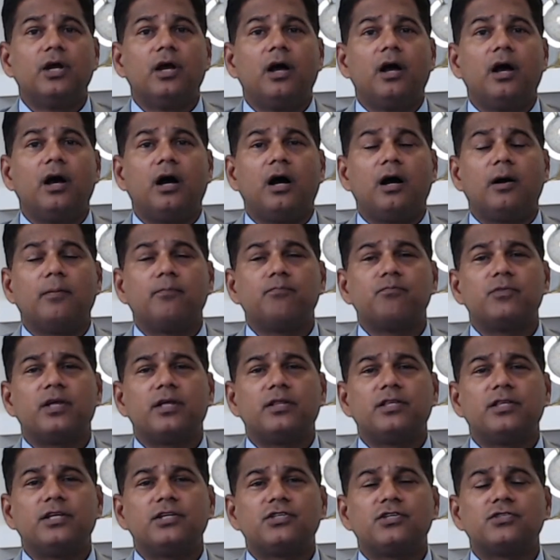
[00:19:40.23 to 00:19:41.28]

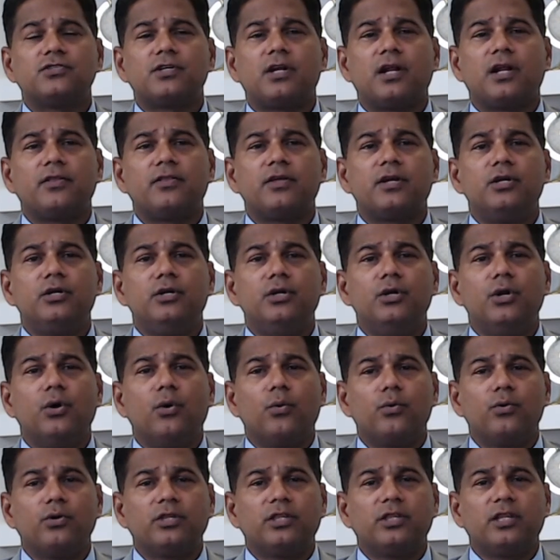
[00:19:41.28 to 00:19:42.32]
And this is another
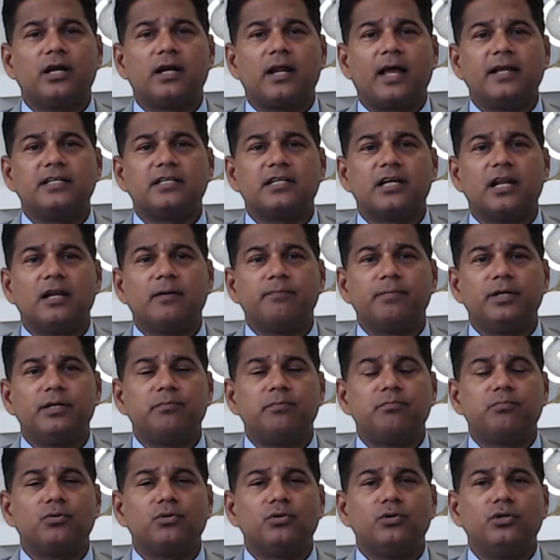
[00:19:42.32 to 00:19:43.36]
note that I tell
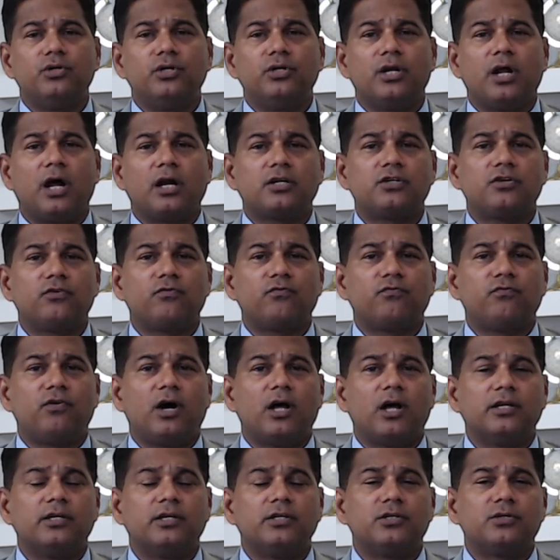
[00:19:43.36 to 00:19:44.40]
people not to
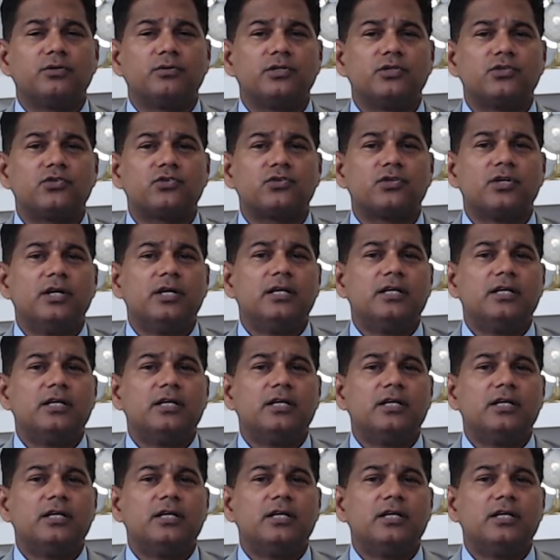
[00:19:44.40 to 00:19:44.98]
fall into this